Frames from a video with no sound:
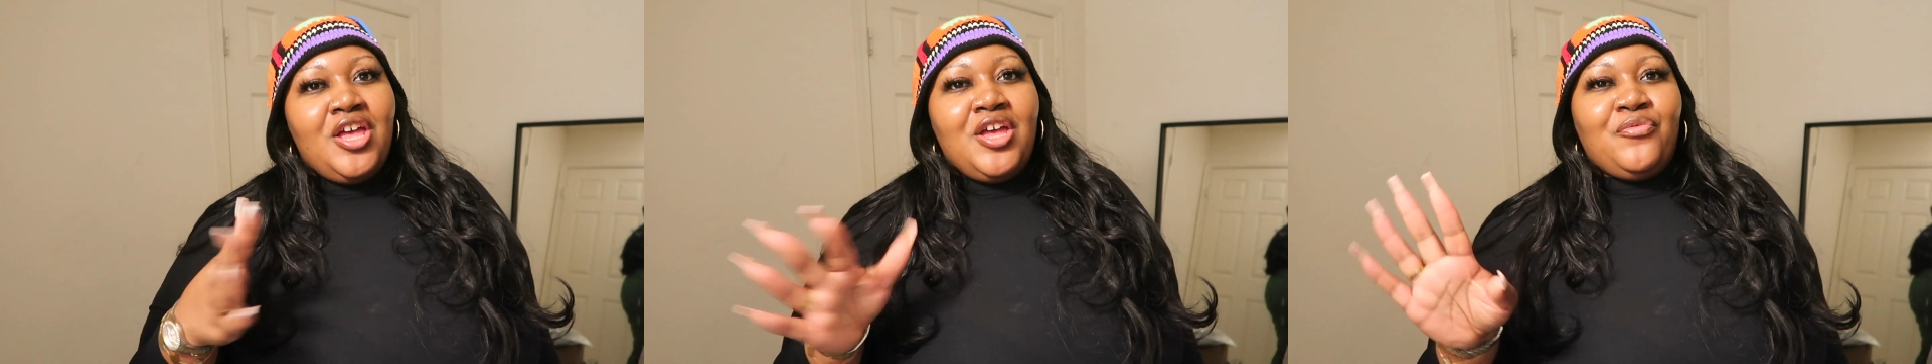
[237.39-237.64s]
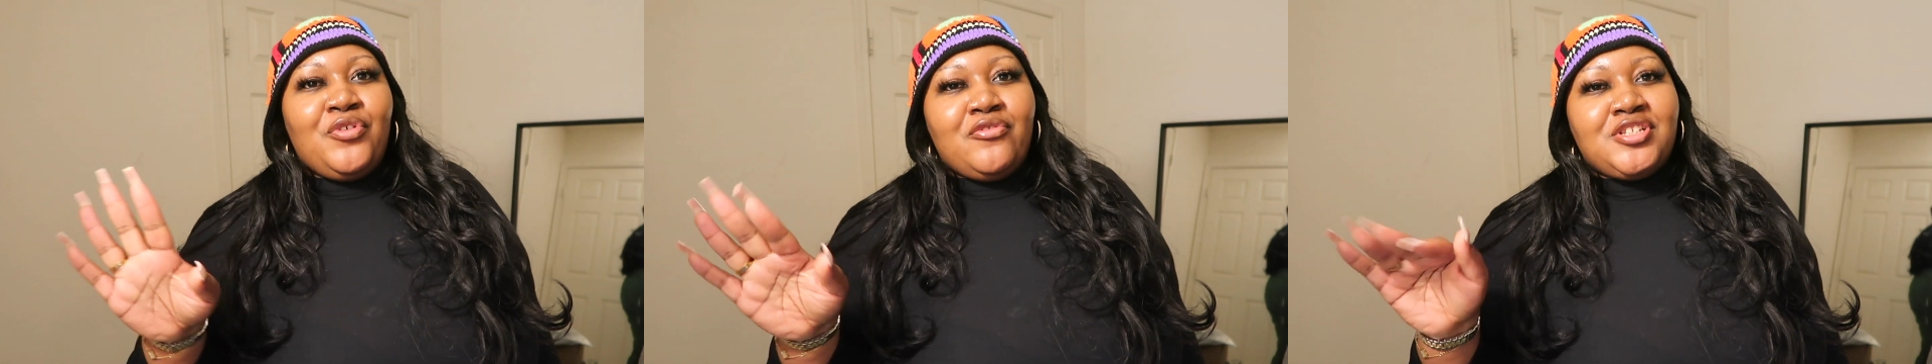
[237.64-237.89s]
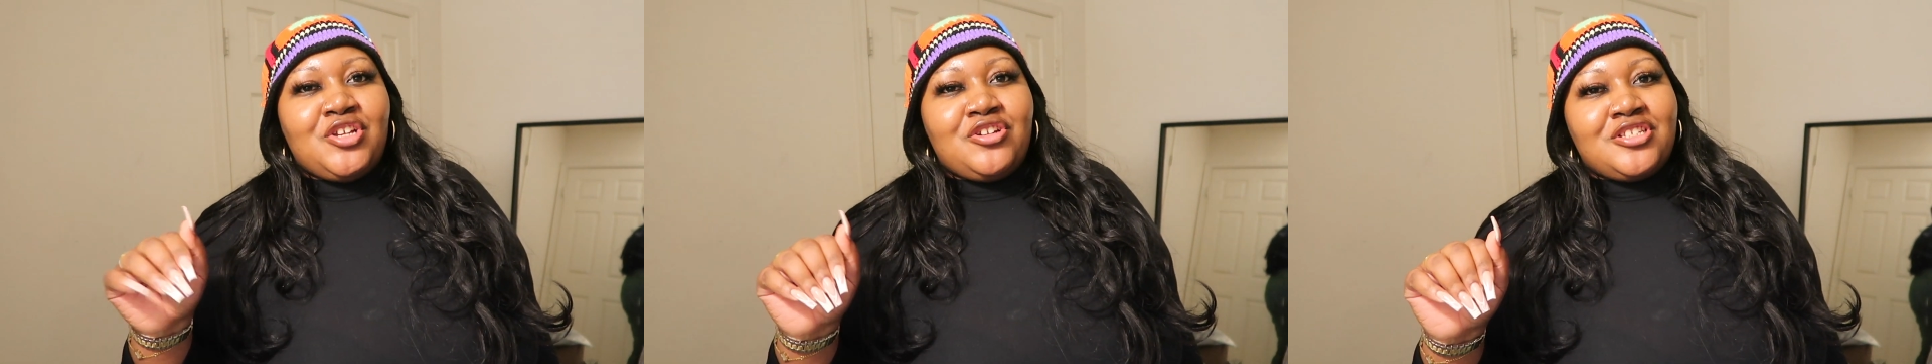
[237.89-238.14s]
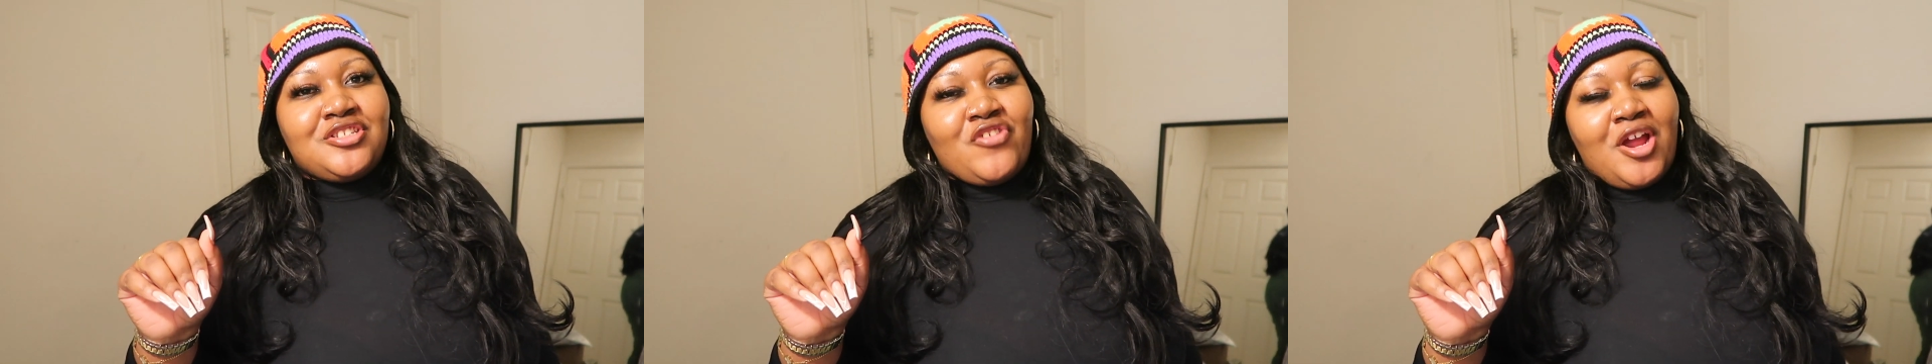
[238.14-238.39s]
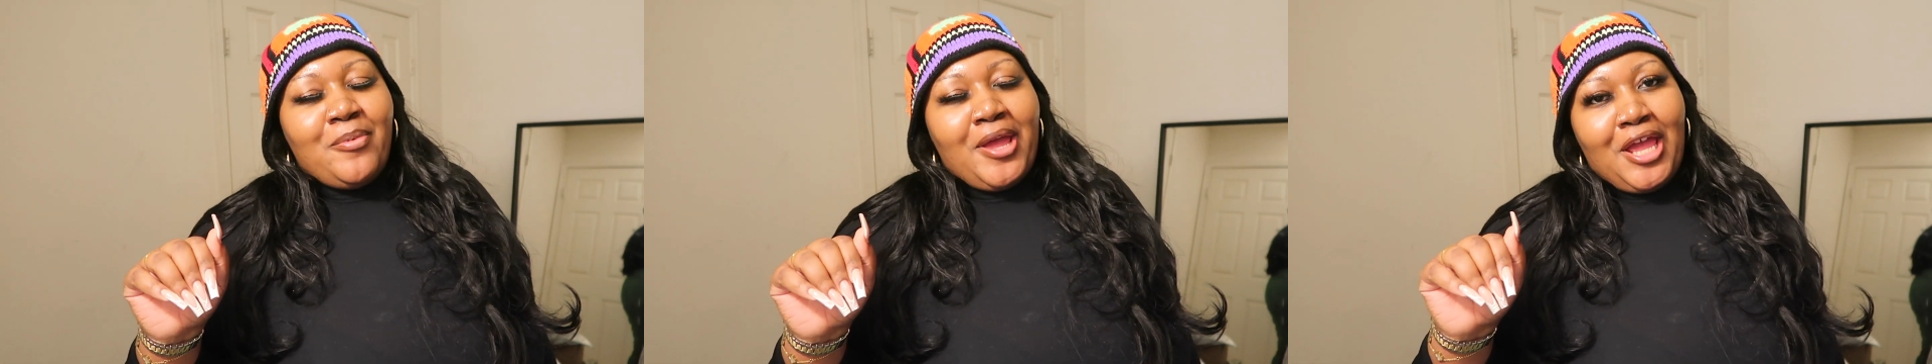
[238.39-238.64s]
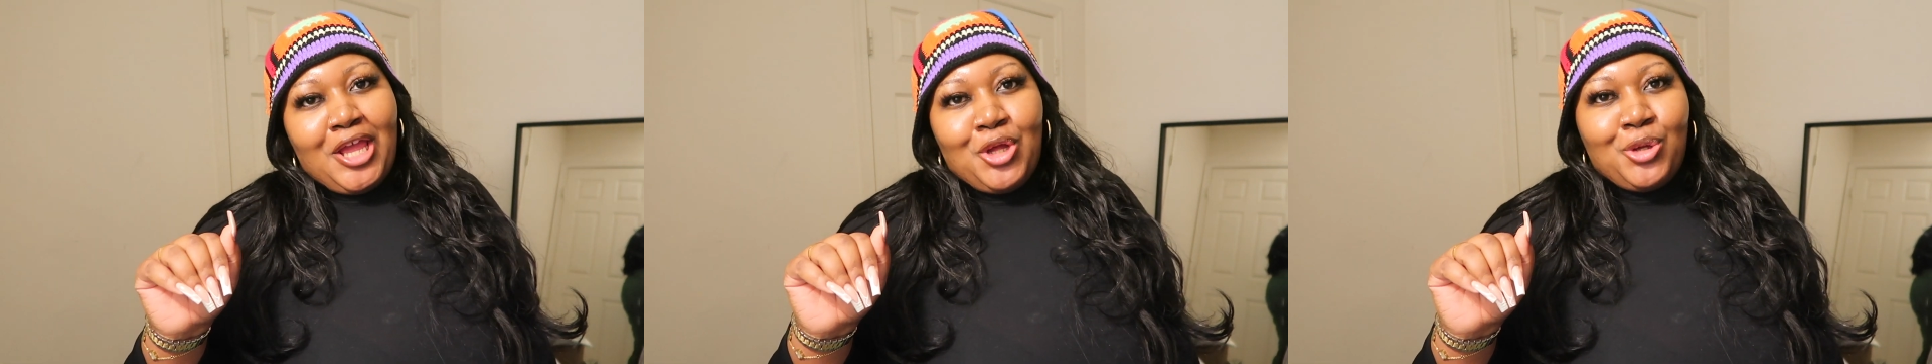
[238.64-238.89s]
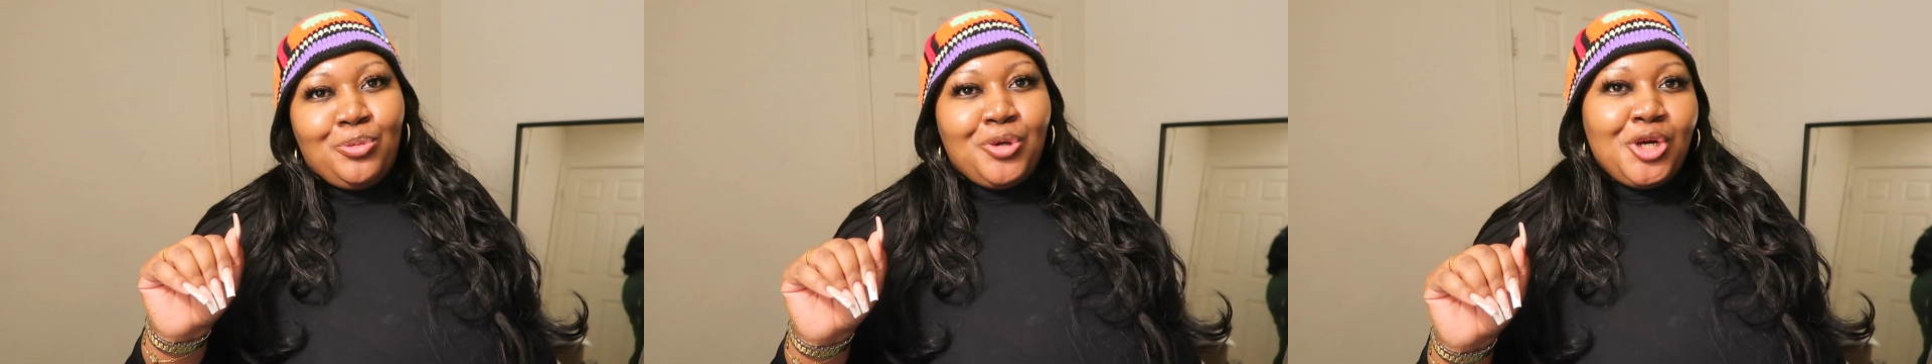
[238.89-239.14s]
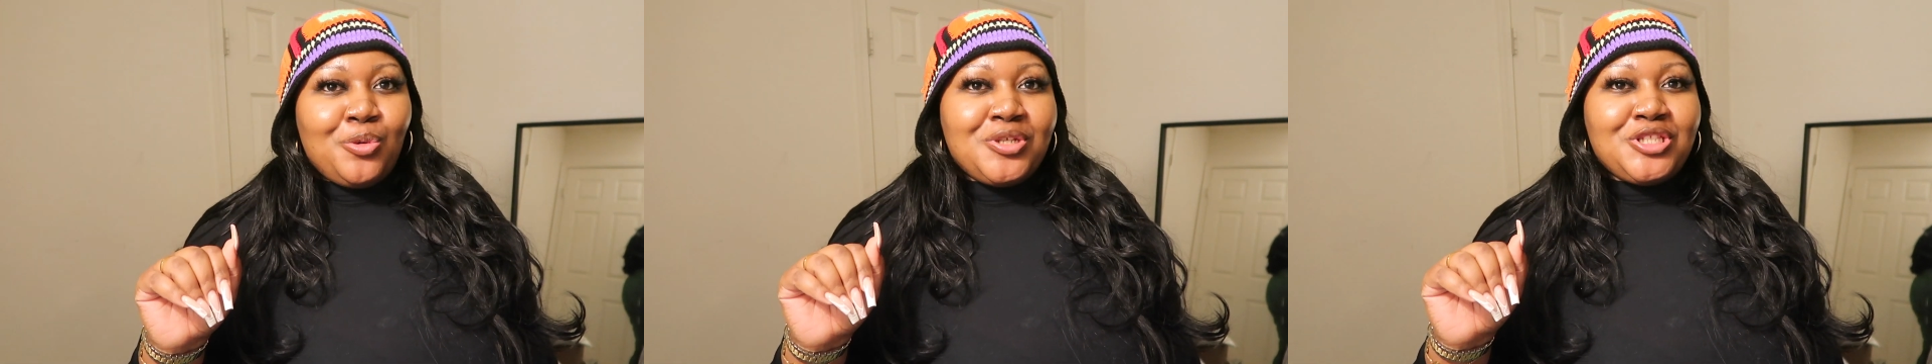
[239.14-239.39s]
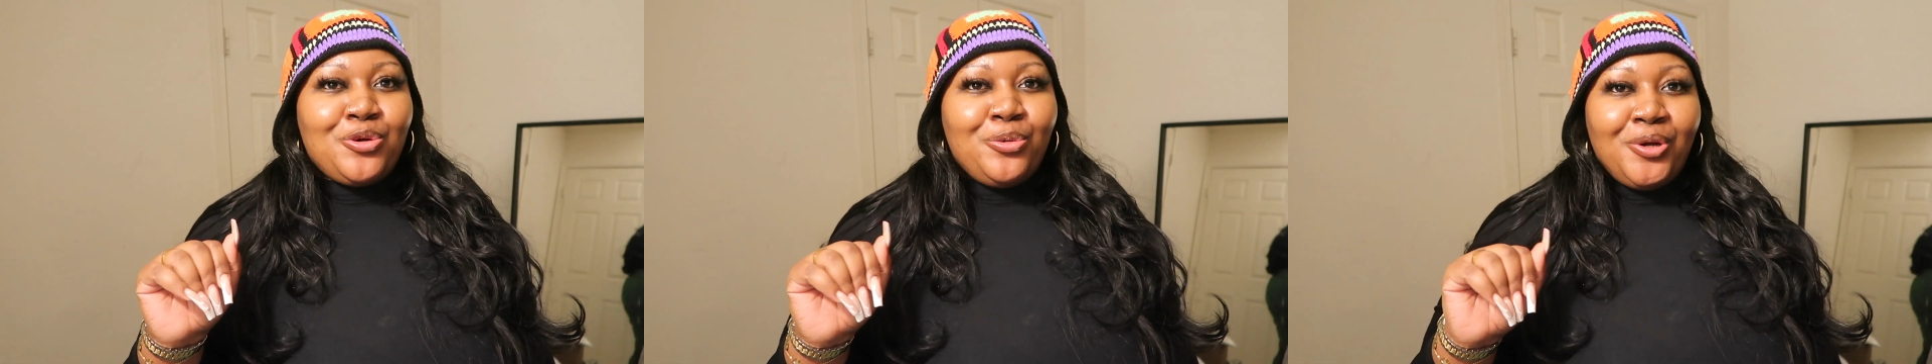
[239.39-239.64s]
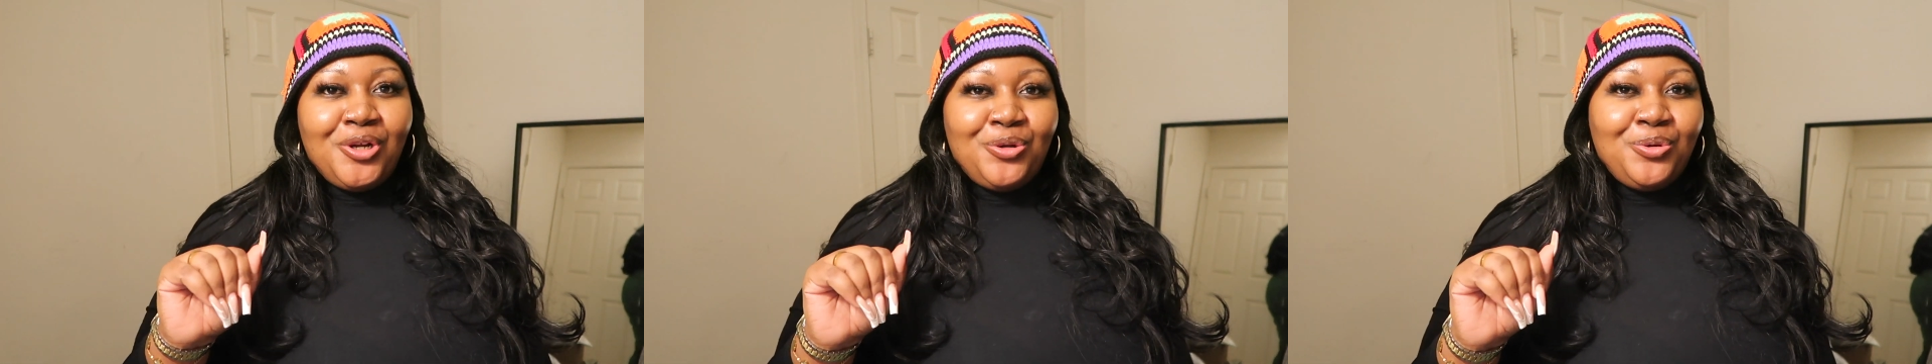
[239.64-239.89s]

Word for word: if you're a returning subscriber hey homegirl what's going